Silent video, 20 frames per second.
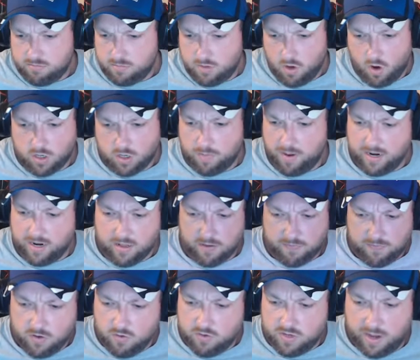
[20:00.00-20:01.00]
talked about it a
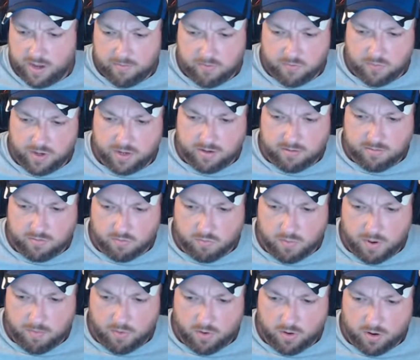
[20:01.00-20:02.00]
few times, but
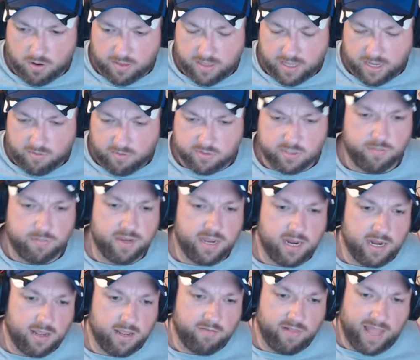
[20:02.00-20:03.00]
remember, I think it was the
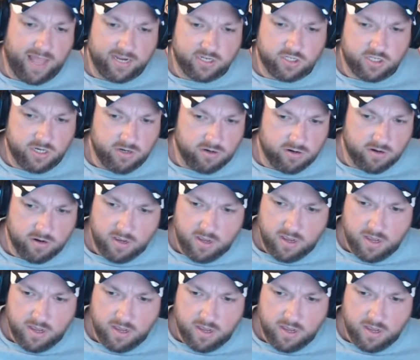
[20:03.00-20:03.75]
beginning of last year